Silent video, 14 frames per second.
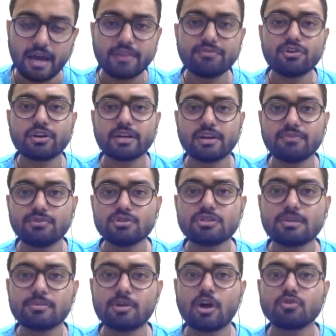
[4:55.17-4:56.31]
And if you're confused
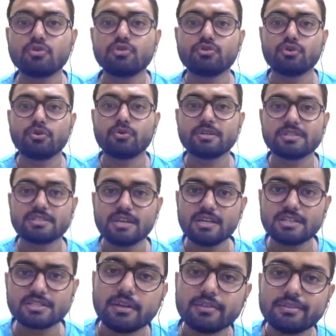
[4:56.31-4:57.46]
about how to do your own
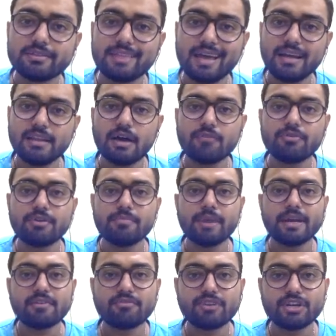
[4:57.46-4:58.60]
research, then we
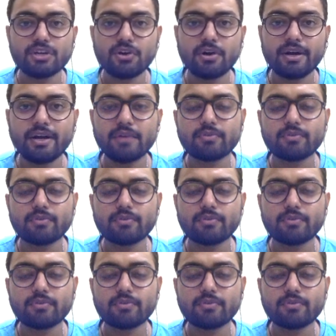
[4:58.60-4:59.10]
made a video on it.